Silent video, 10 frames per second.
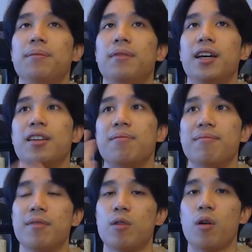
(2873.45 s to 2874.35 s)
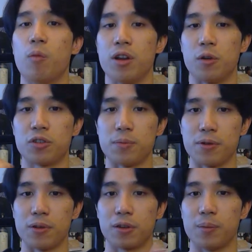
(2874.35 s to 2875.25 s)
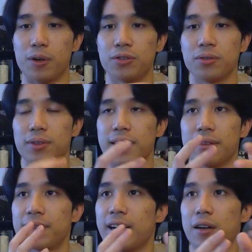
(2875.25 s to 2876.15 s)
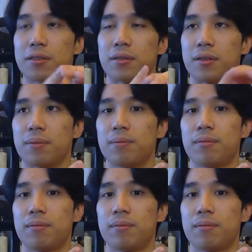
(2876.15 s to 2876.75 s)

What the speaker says: like where your smooth locomotion kind of character